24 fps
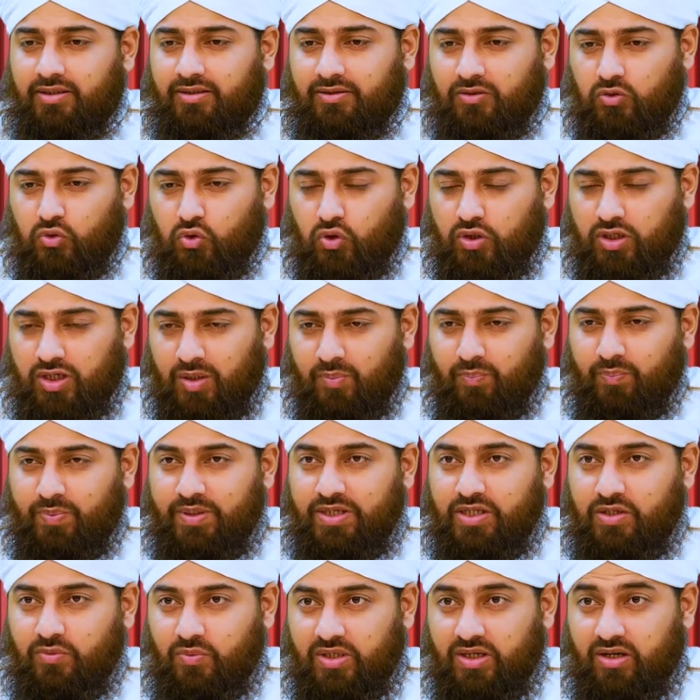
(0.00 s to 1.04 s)
your
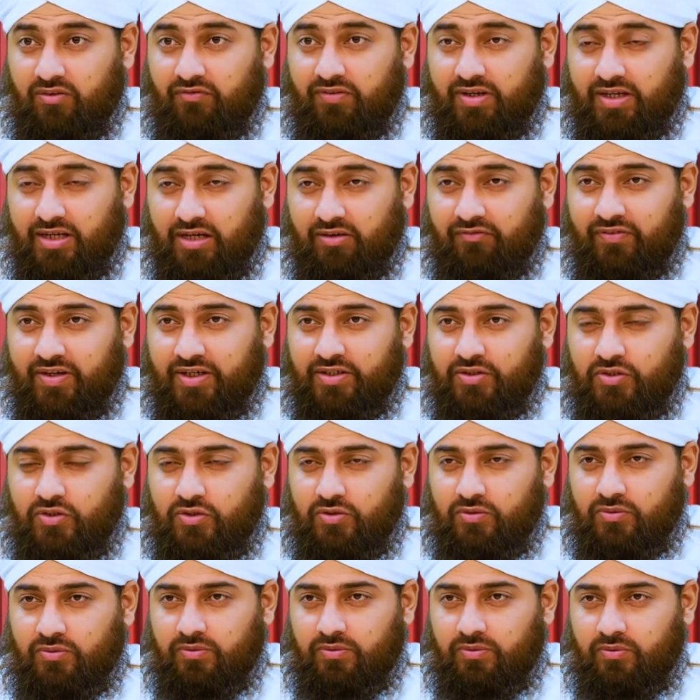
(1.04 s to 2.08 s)
company will affect
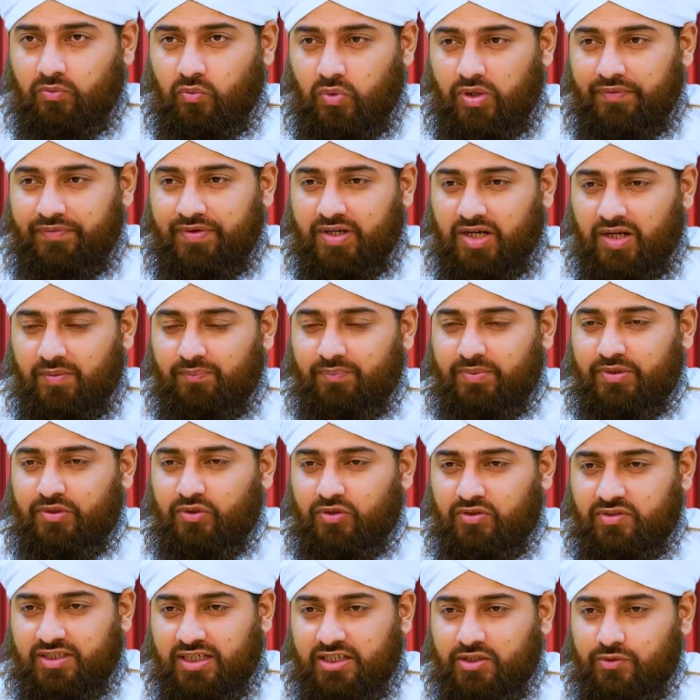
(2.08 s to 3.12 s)
you. Whatever company
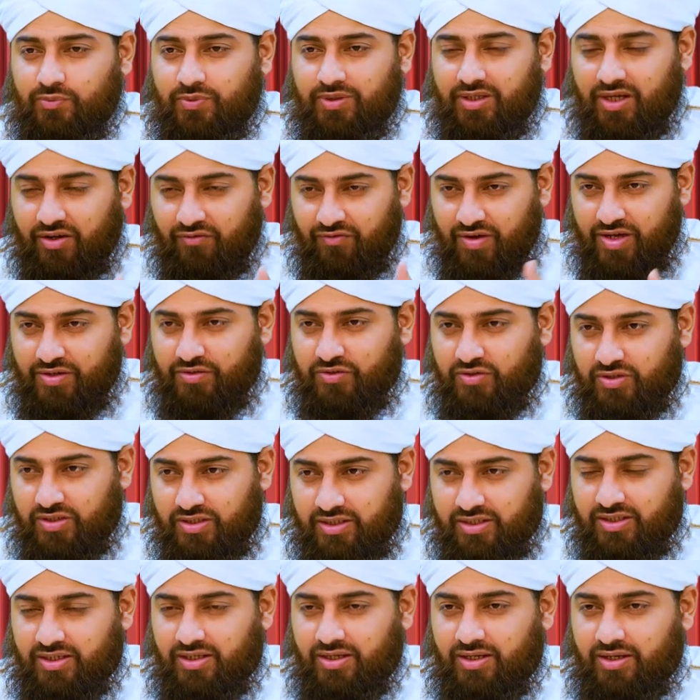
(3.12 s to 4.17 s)
you're sat with,
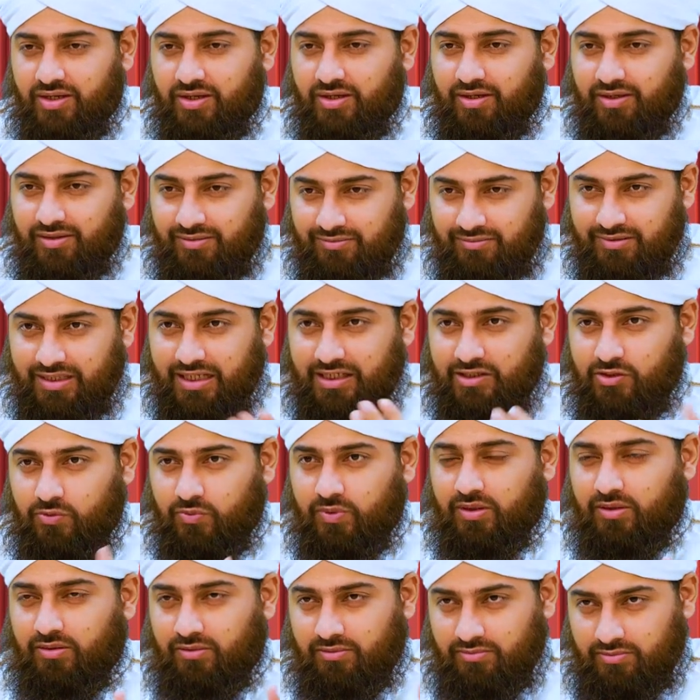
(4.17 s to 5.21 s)
eventually that
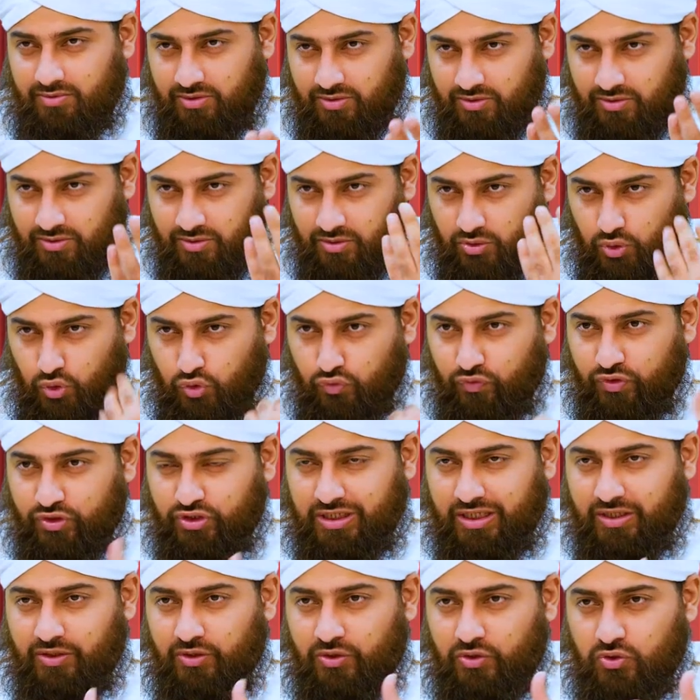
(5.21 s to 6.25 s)
will, you know,
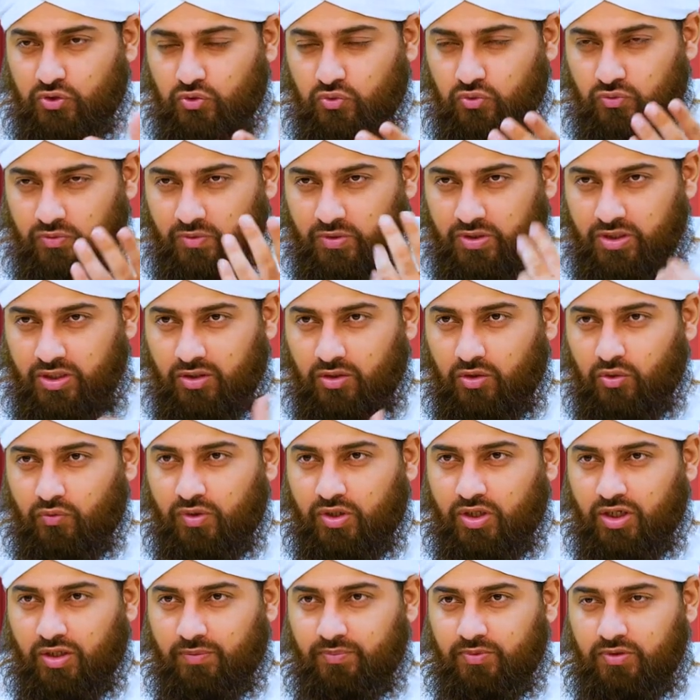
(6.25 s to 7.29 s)
overshadow you, will
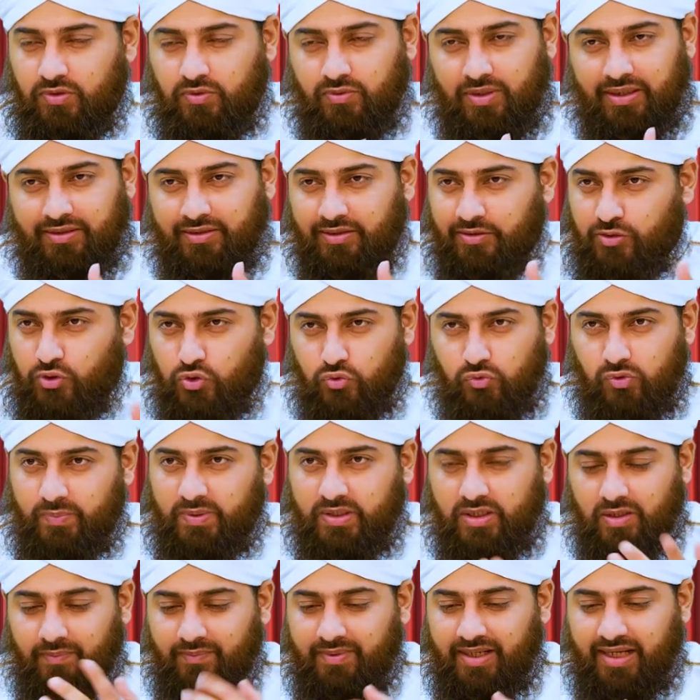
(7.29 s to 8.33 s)
overcome you, and then you will
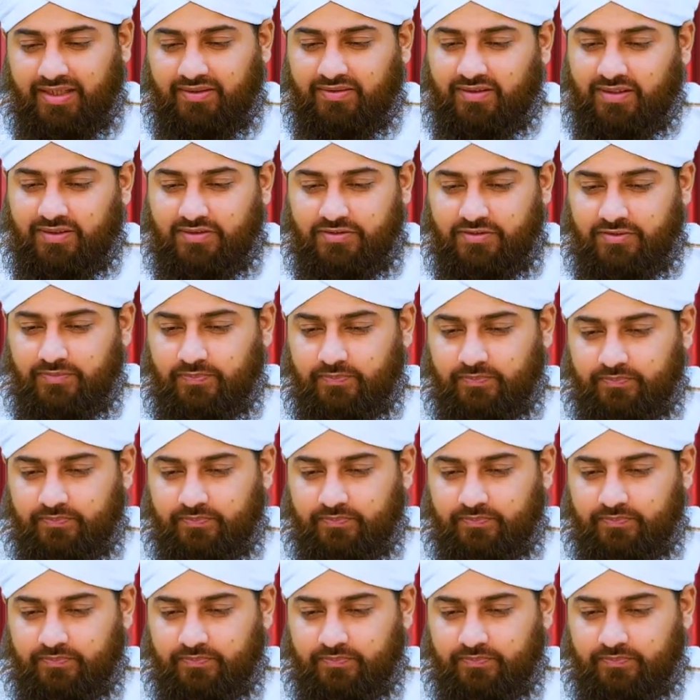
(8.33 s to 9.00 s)
become like that.